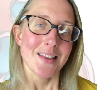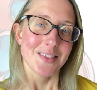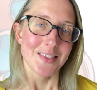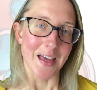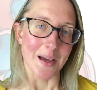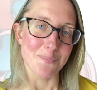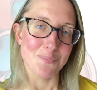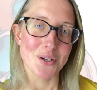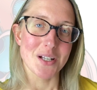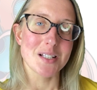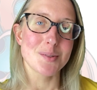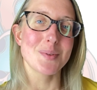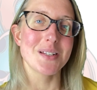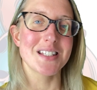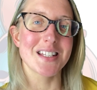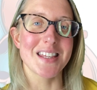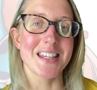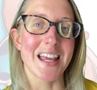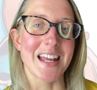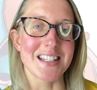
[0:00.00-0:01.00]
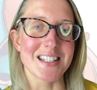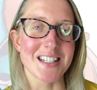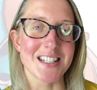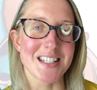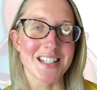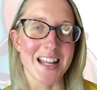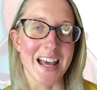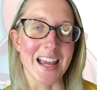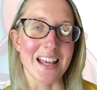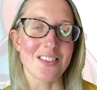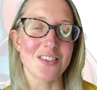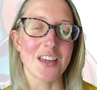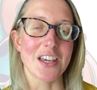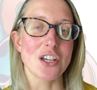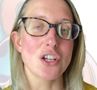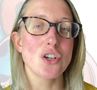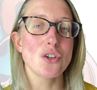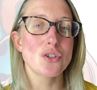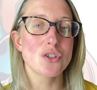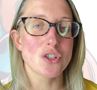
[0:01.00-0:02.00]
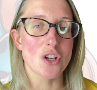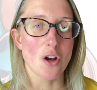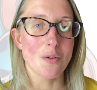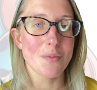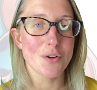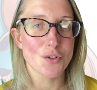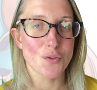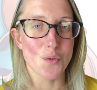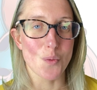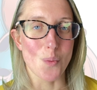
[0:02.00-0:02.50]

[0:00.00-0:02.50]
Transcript: That brings me to the end of today. Thank you so much for